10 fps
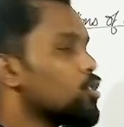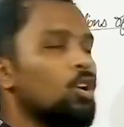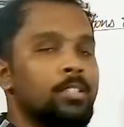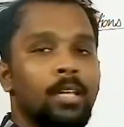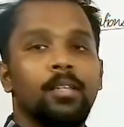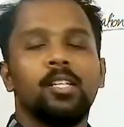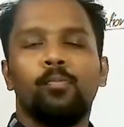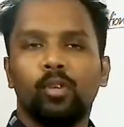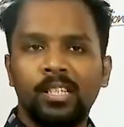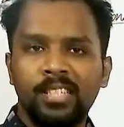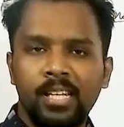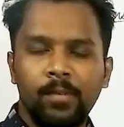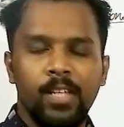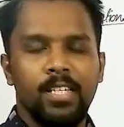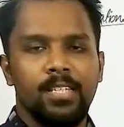constant, that is the potential
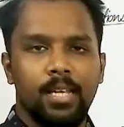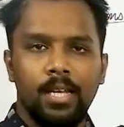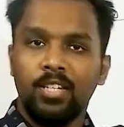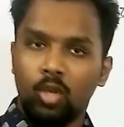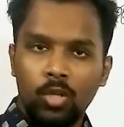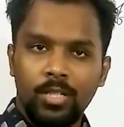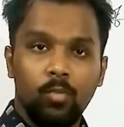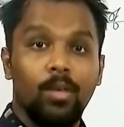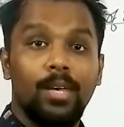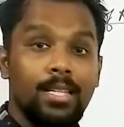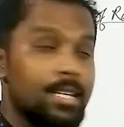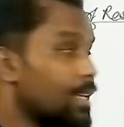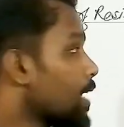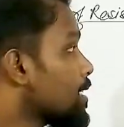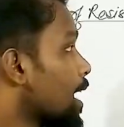difference in a circuit is constant, what you can say?
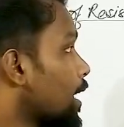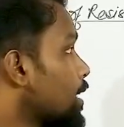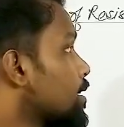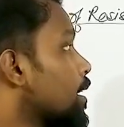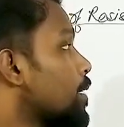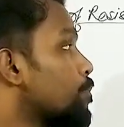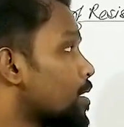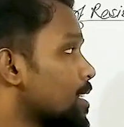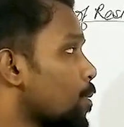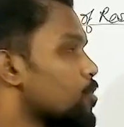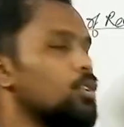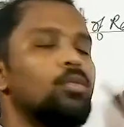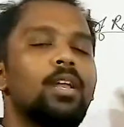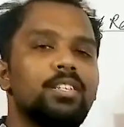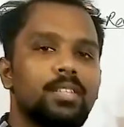That is current is inversely proportional to
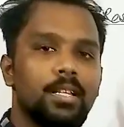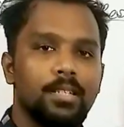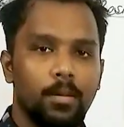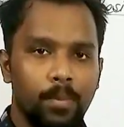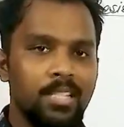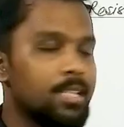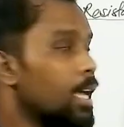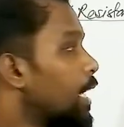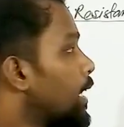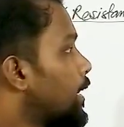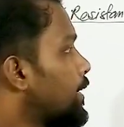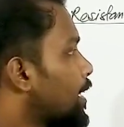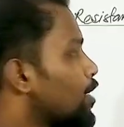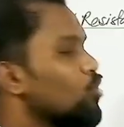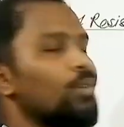resistance. That means these are
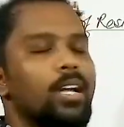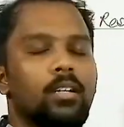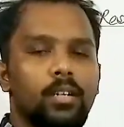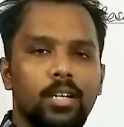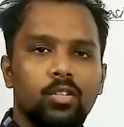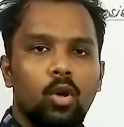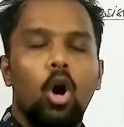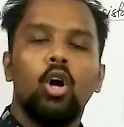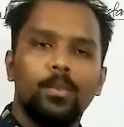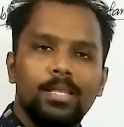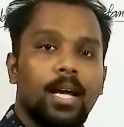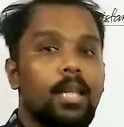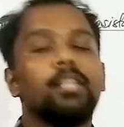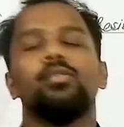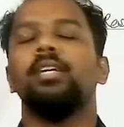the two factors on which the
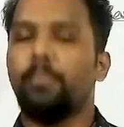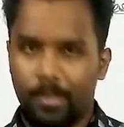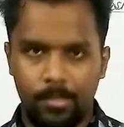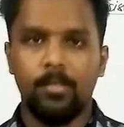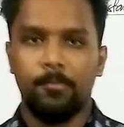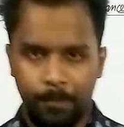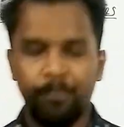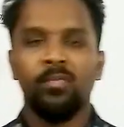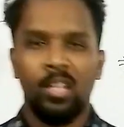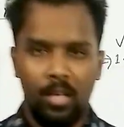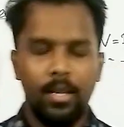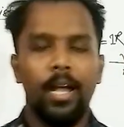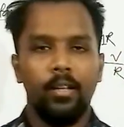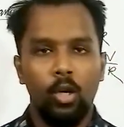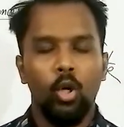current actually depends, right?